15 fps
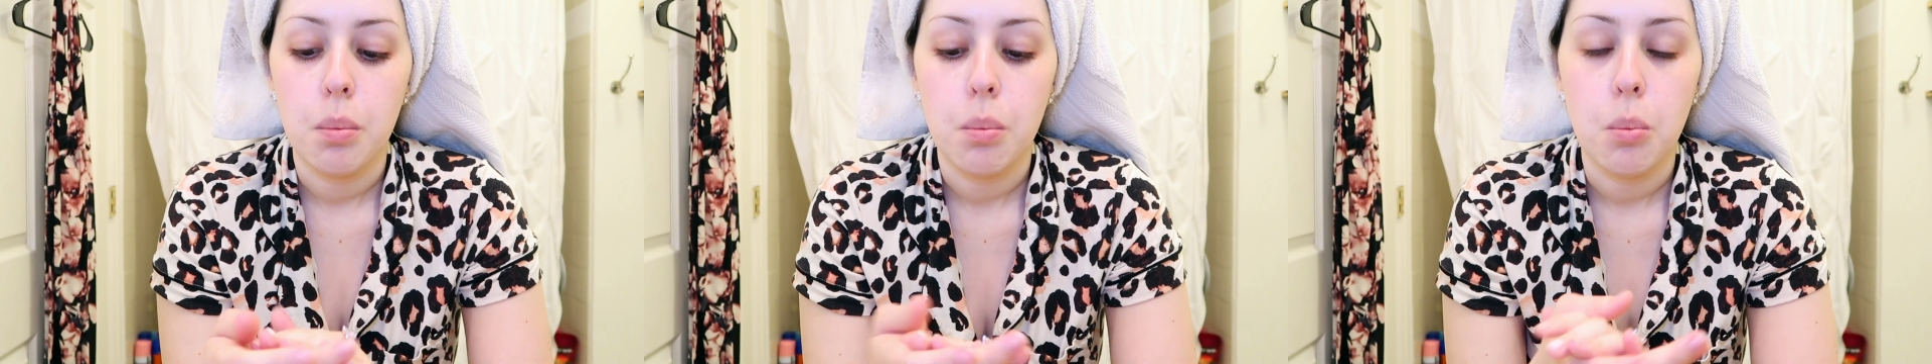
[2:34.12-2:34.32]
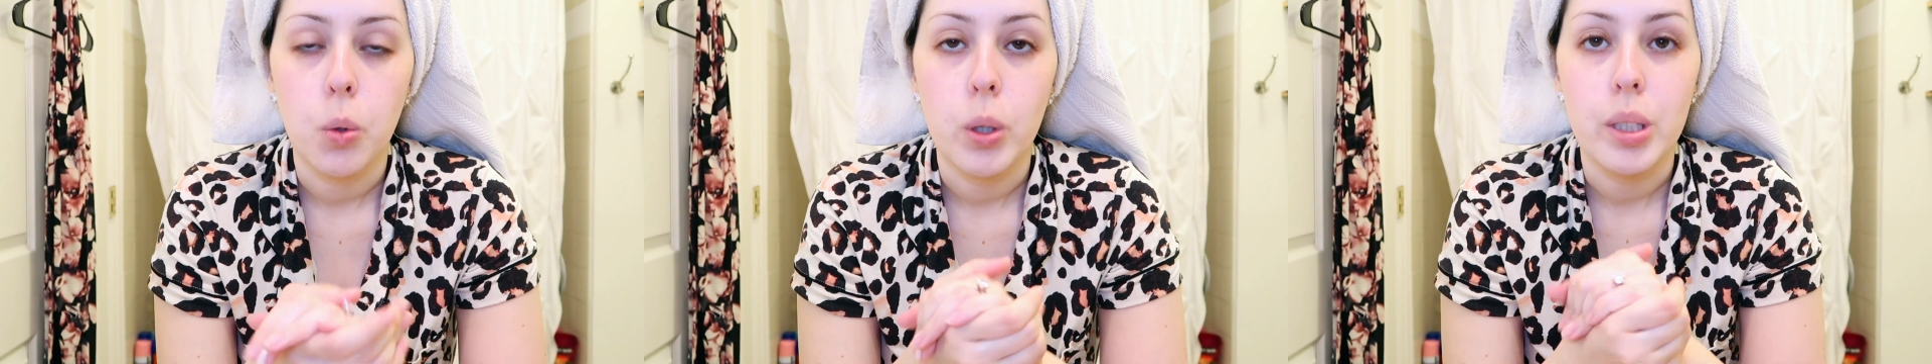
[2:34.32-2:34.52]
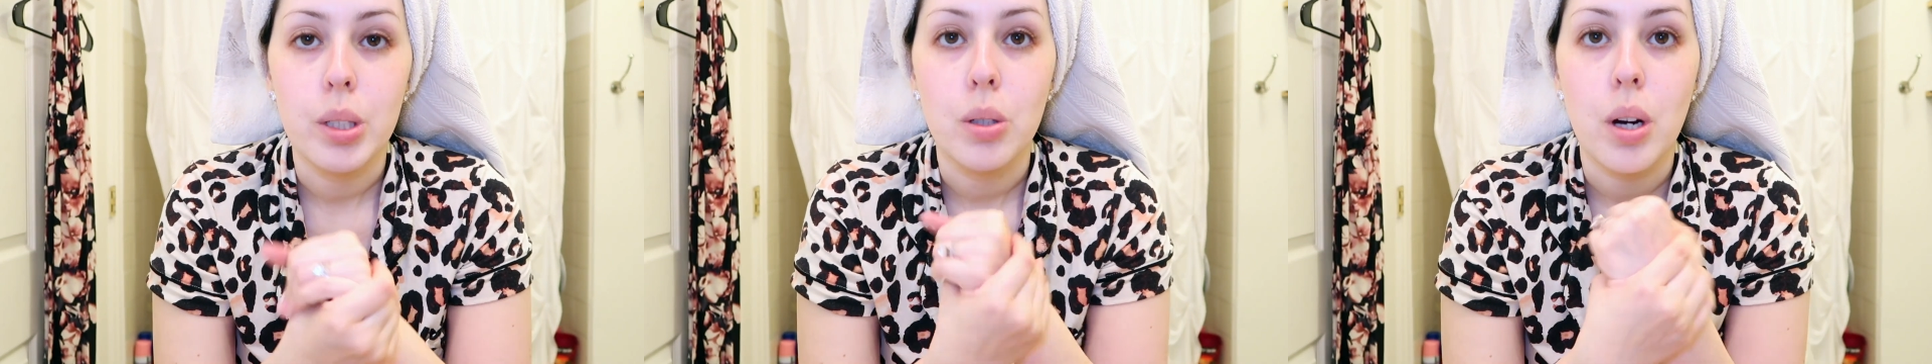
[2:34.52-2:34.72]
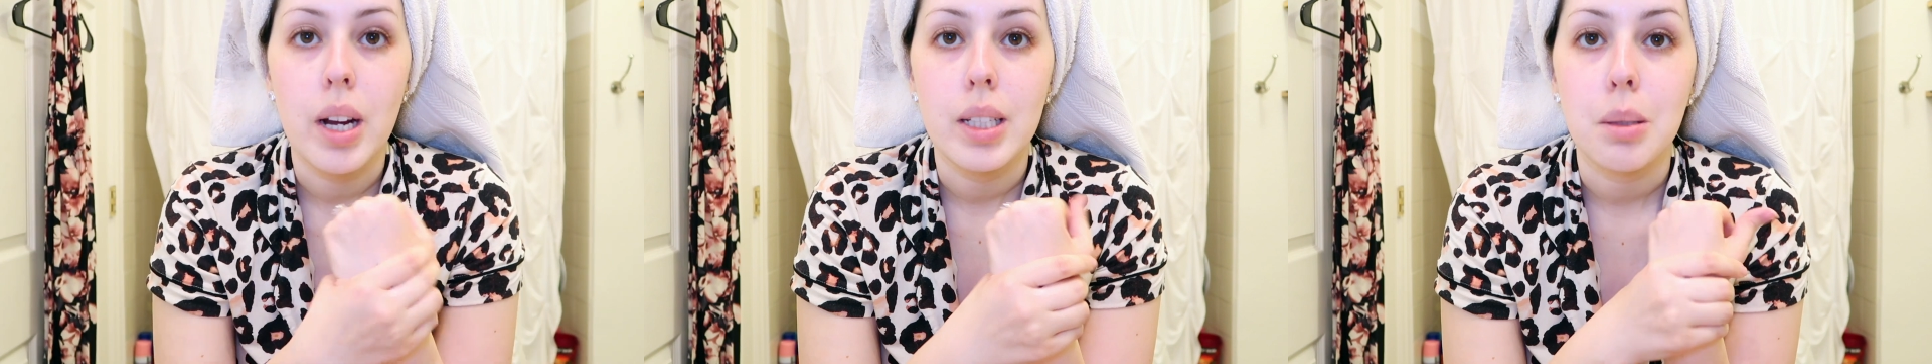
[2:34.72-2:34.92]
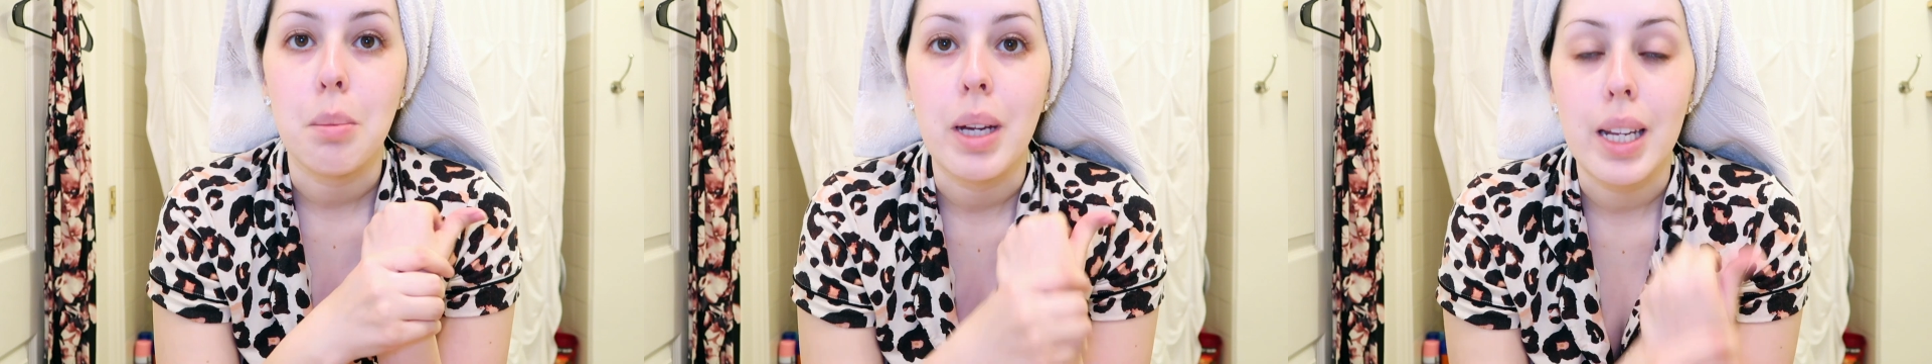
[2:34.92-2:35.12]

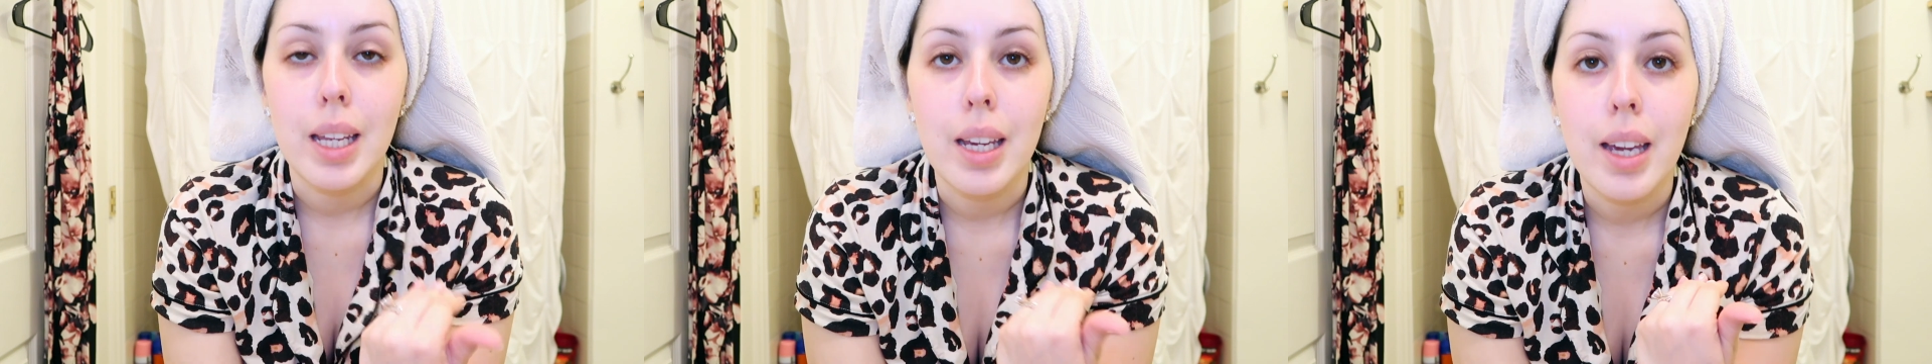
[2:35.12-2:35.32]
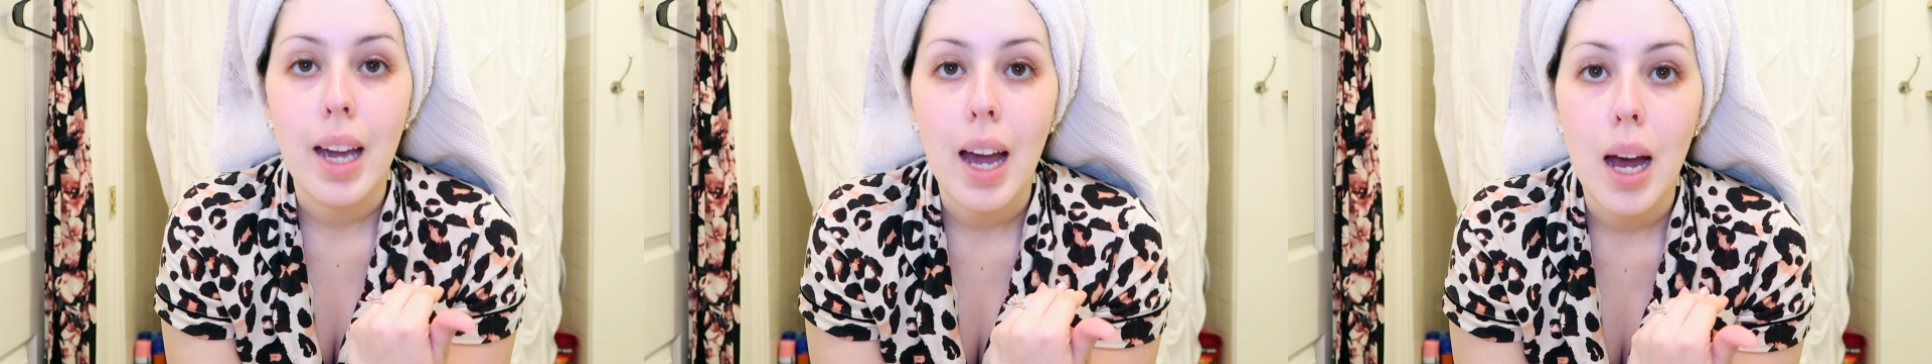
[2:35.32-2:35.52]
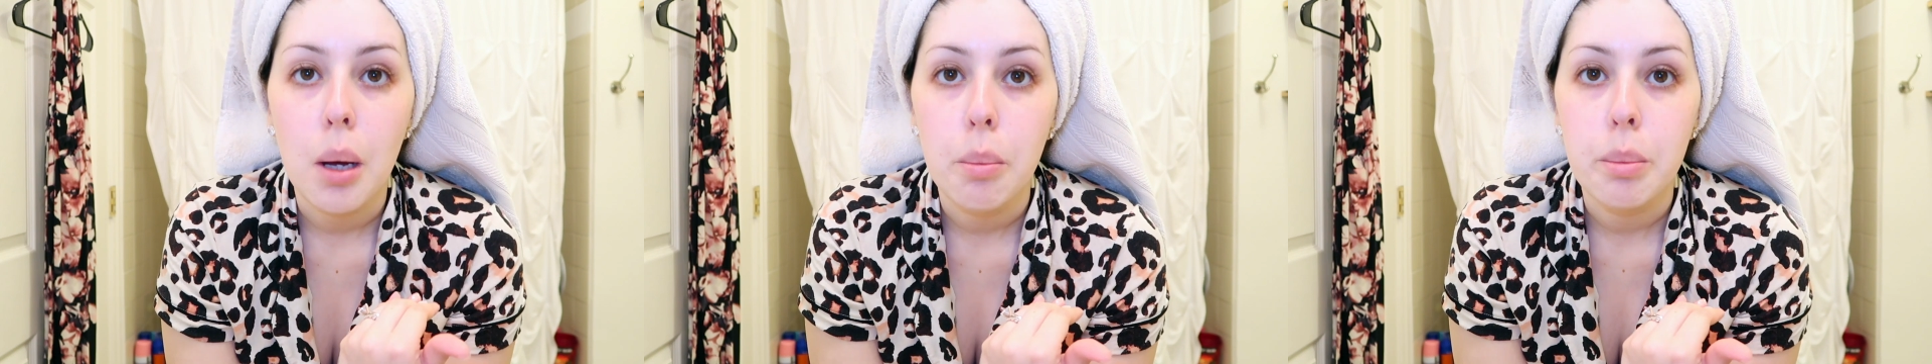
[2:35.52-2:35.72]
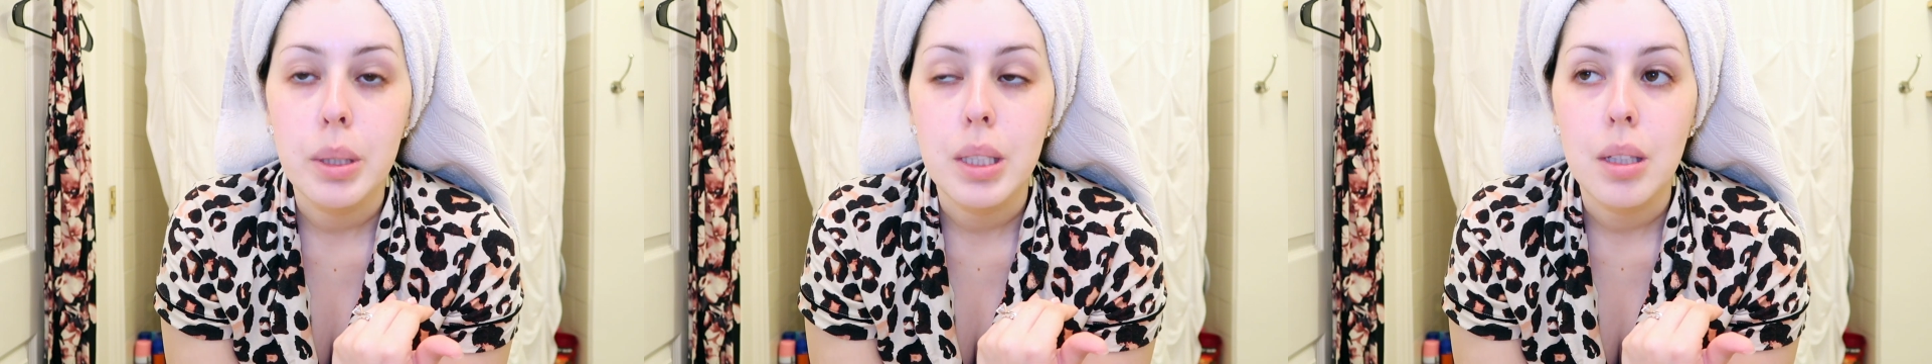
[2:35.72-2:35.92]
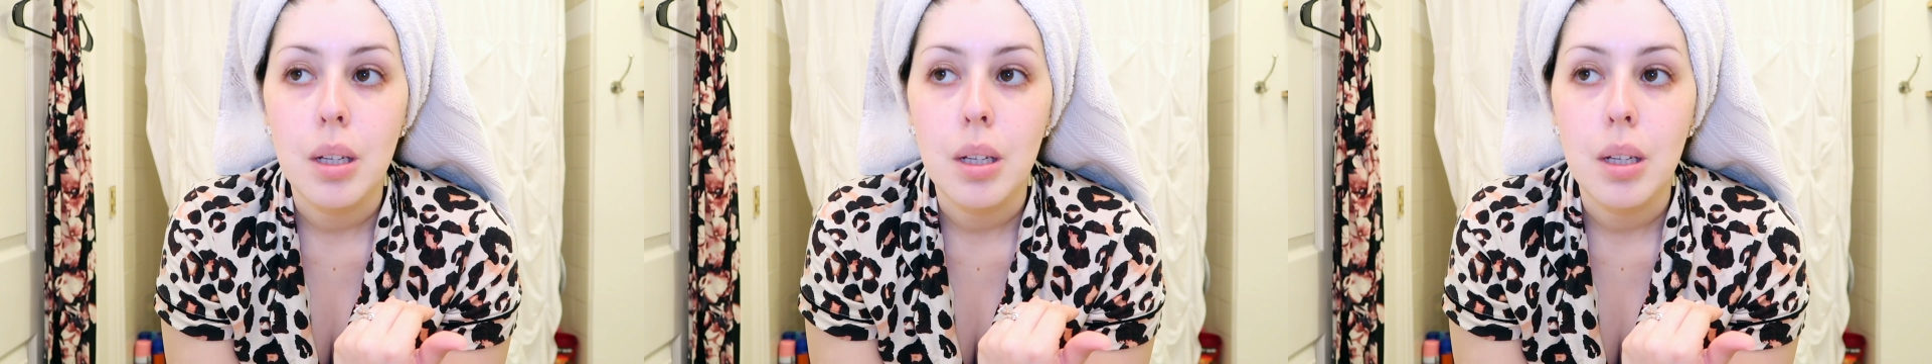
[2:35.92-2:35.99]
moisturize my kneecaps.